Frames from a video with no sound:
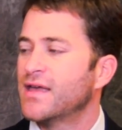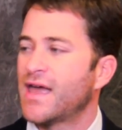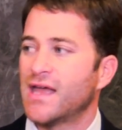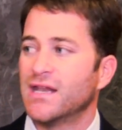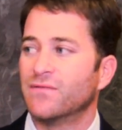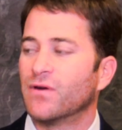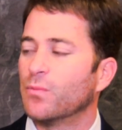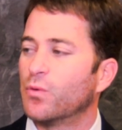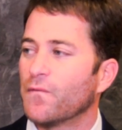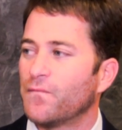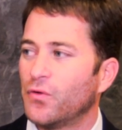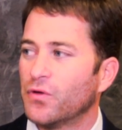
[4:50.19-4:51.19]
Any of our
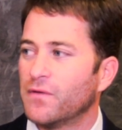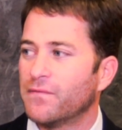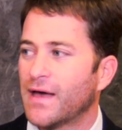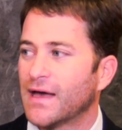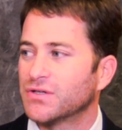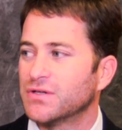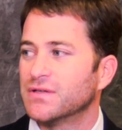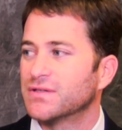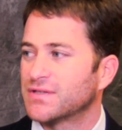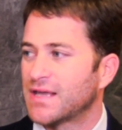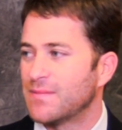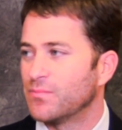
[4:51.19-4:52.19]
portfolio fact sheets,
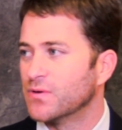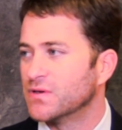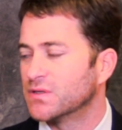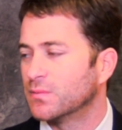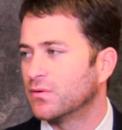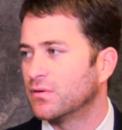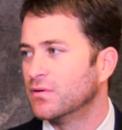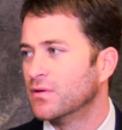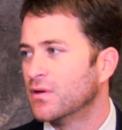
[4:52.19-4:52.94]
same principle.